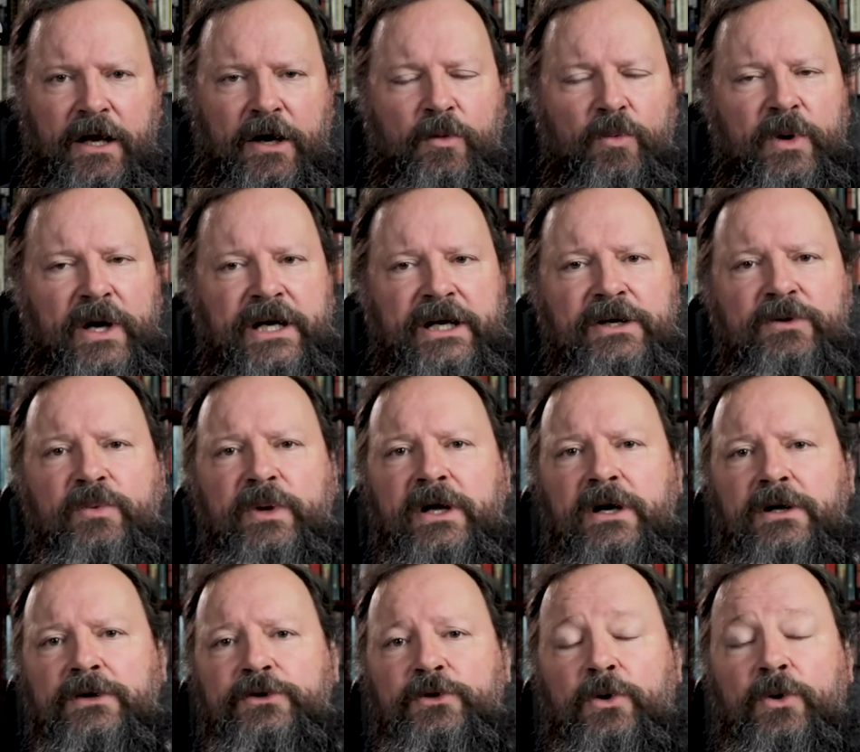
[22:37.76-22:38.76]
whether we
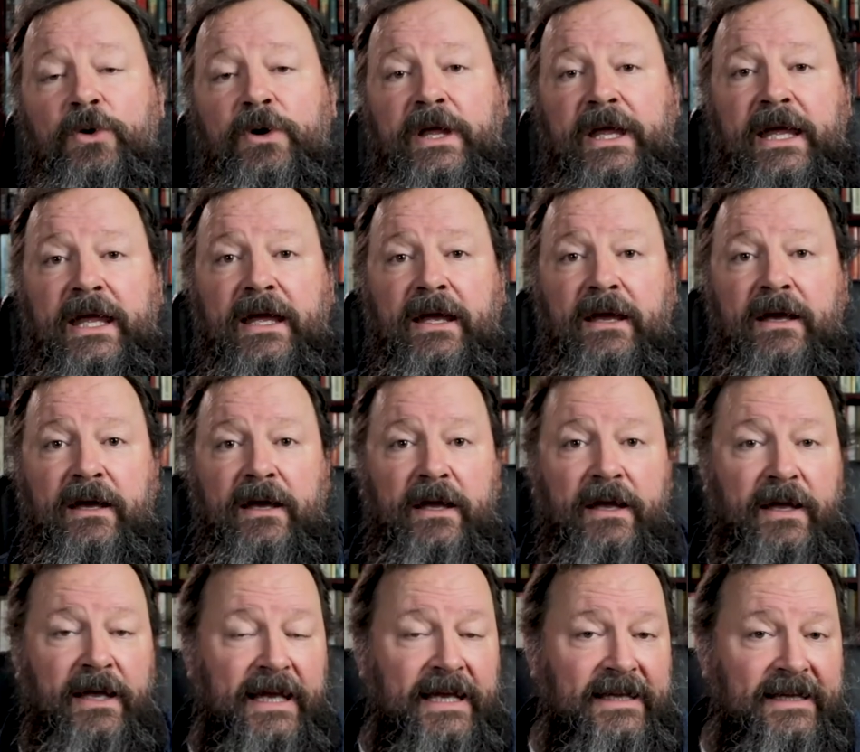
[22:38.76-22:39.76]
are talking
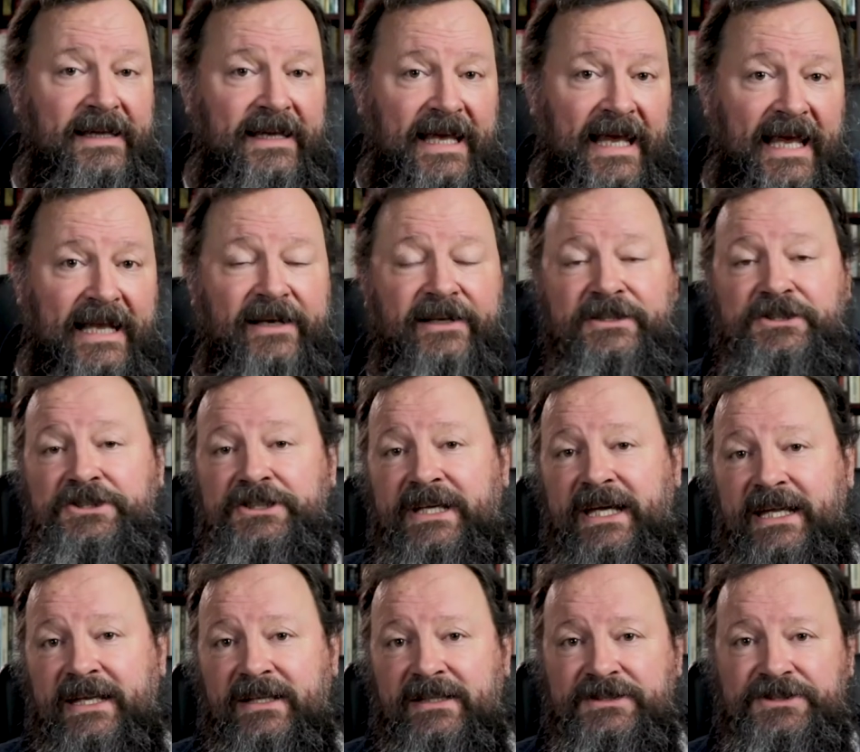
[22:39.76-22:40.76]
in the energy
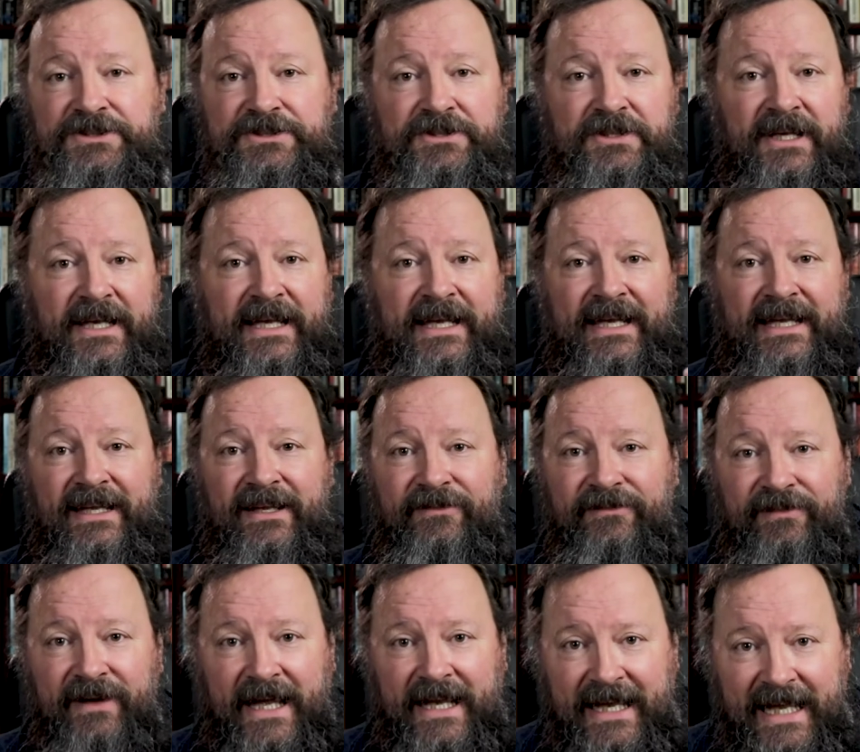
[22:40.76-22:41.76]
industry, in the
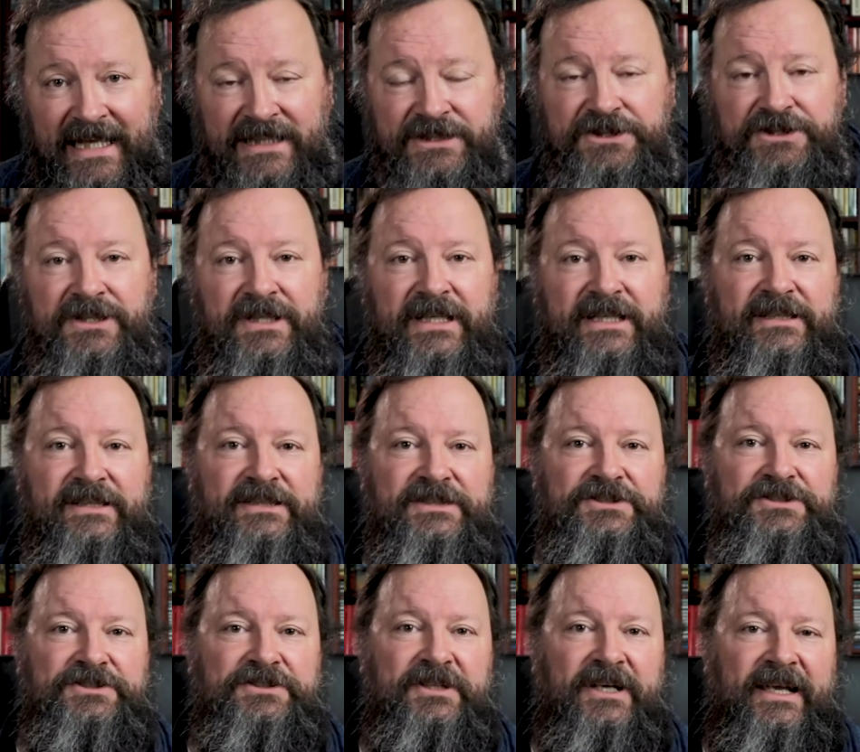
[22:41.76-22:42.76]
financial
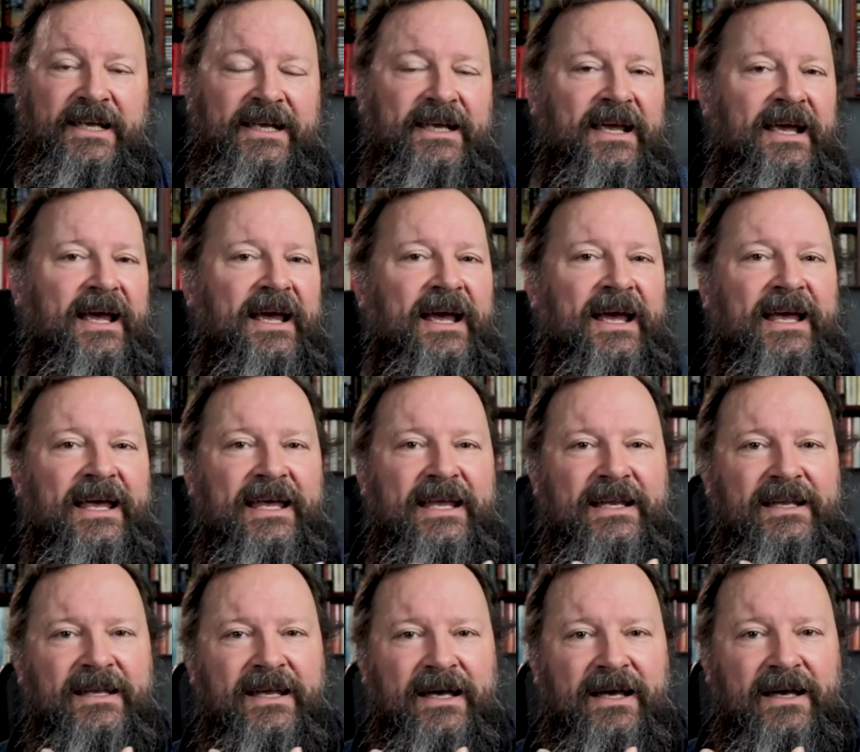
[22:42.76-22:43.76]
industry,
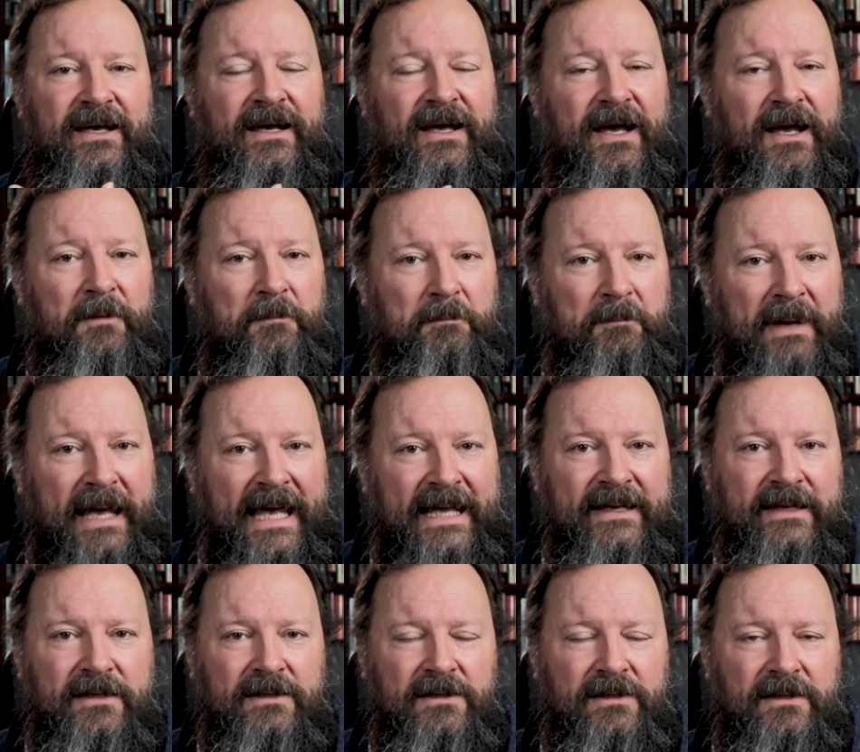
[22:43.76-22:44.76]
in the
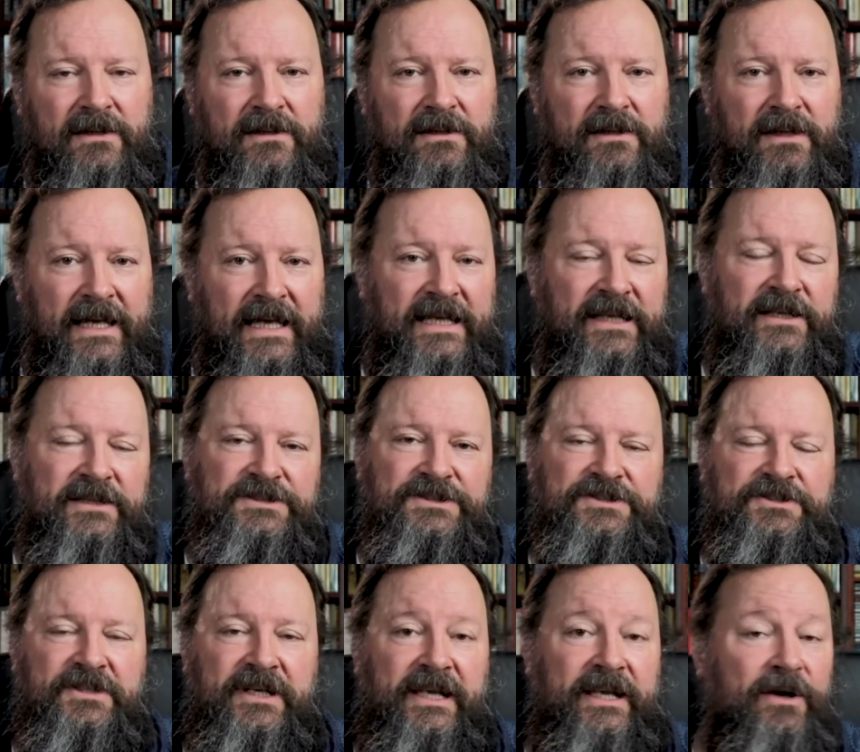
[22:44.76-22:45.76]
medical
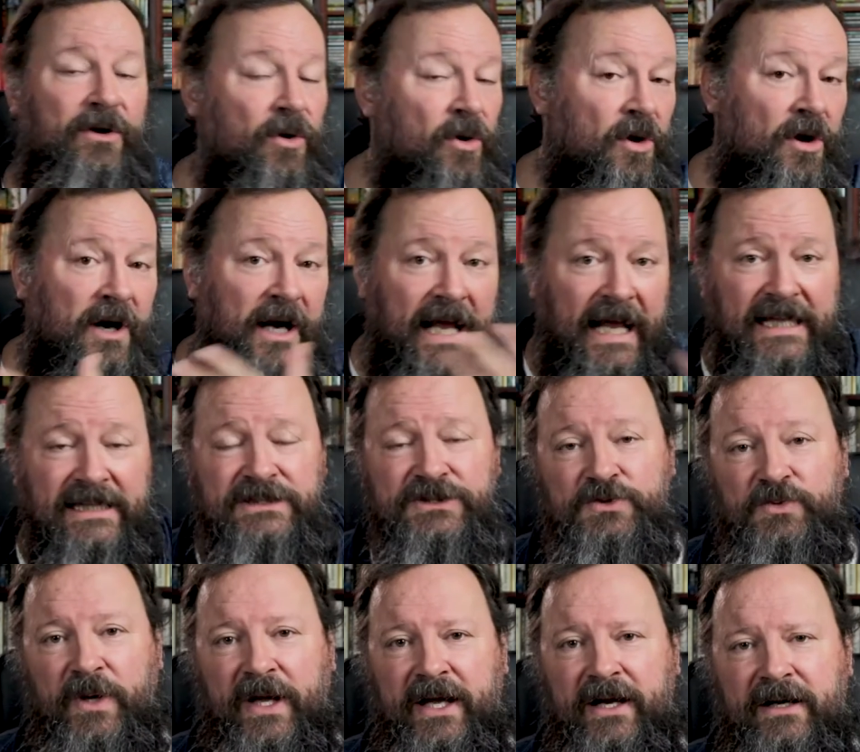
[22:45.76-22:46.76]
industry, or
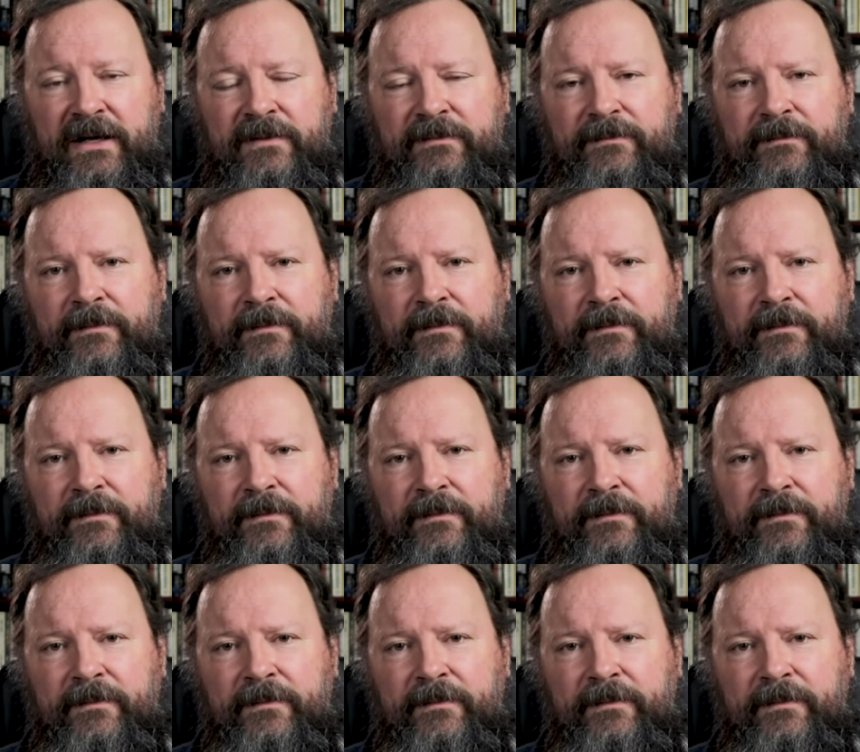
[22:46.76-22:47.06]
elsewhere,